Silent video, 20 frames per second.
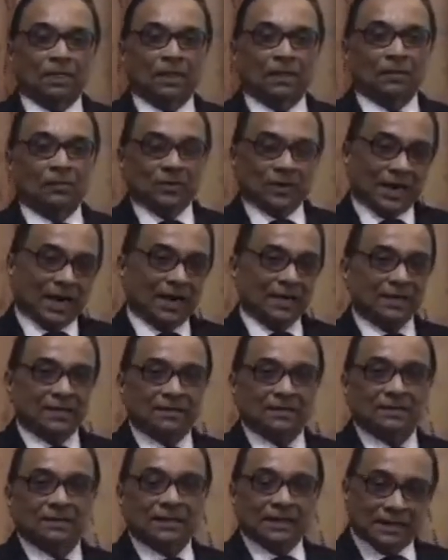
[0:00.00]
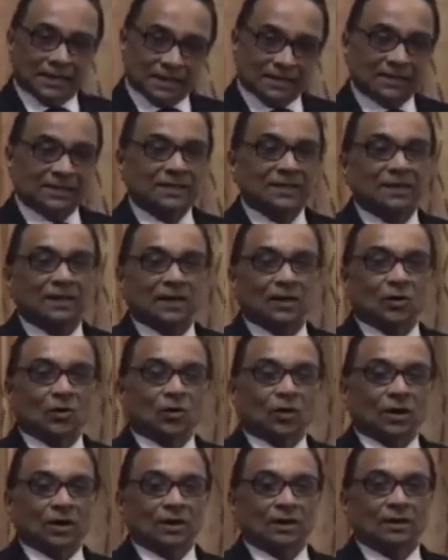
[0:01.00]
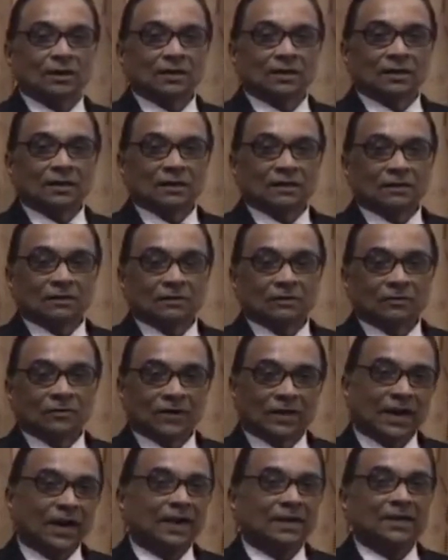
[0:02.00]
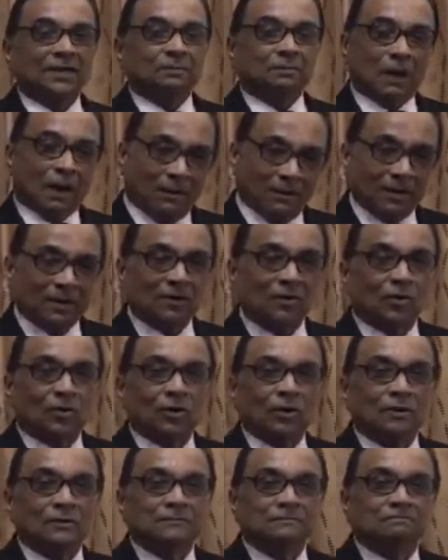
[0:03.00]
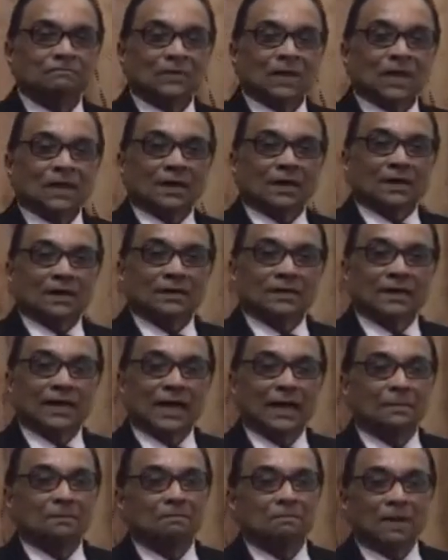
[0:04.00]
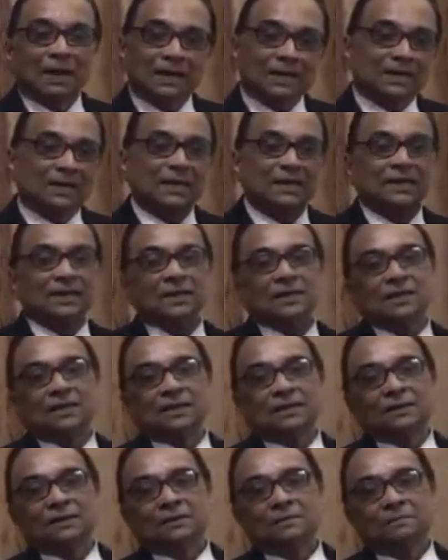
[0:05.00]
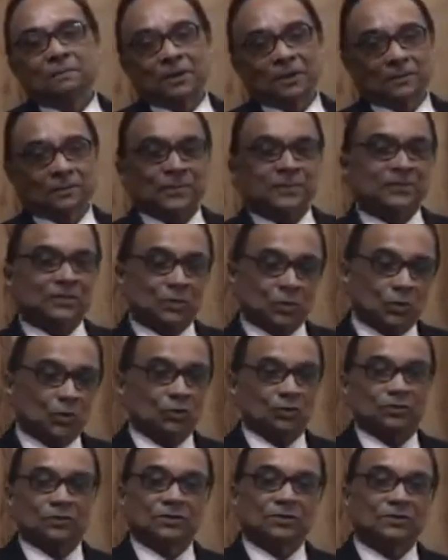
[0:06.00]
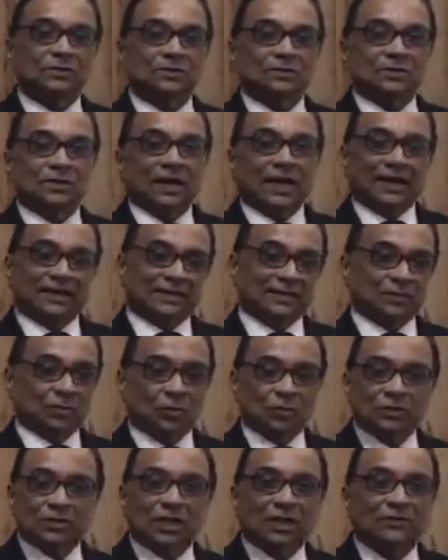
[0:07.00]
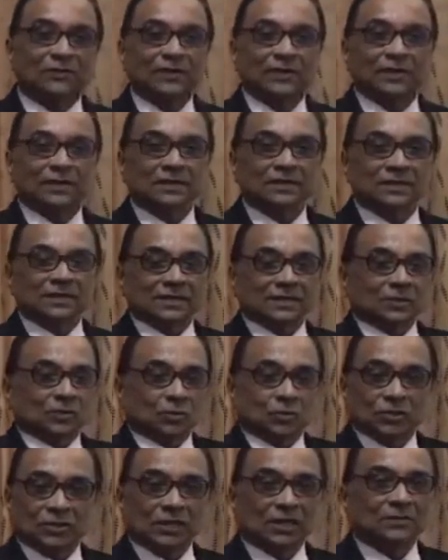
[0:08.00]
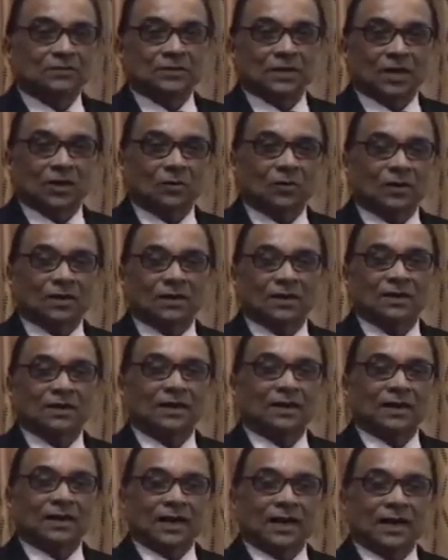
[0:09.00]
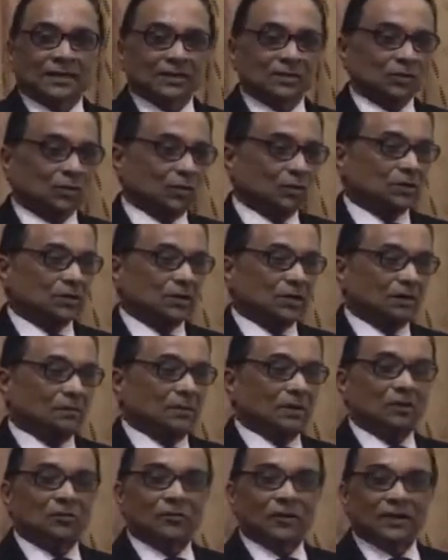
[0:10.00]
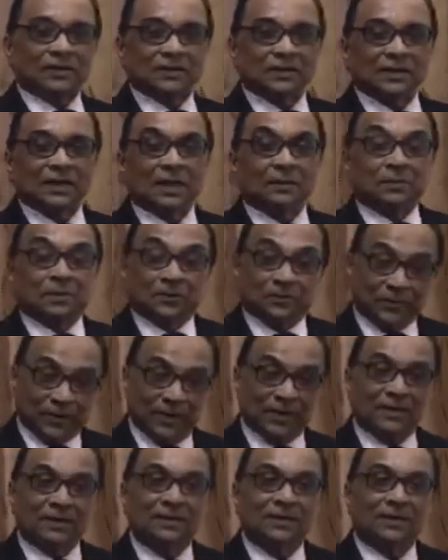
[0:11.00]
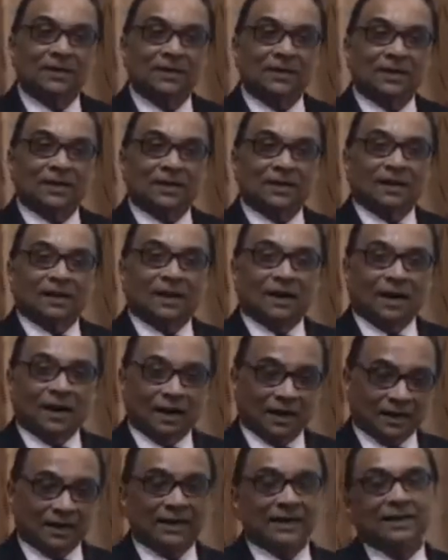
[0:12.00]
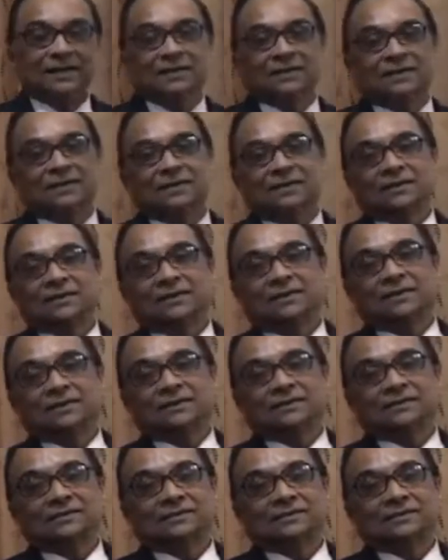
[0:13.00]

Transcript: we call it industrial alcohol, we call it power alcohol, they have multi purpose use as a source of energy, as a source of solvent, as a source of manufacturing of different uh, organic uh,